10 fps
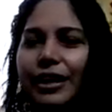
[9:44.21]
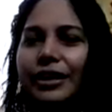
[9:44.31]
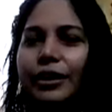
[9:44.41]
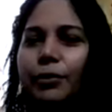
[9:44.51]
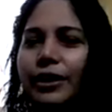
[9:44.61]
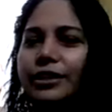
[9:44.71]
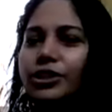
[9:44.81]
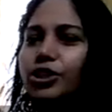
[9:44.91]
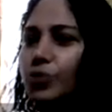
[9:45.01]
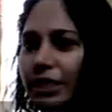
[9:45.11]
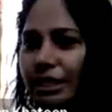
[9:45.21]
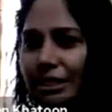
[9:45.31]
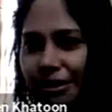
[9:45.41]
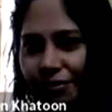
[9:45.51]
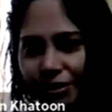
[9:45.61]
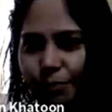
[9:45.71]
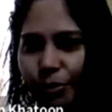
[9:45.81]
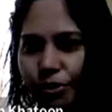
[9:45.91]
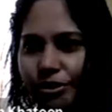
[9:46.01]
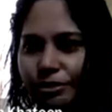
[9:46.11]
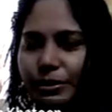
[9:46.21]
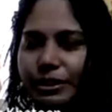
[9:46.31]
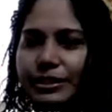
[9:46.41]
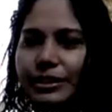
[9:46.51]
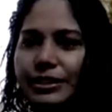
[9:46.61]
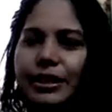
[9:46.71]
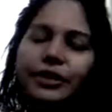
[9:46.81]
Now, what are the duties and responsibilities?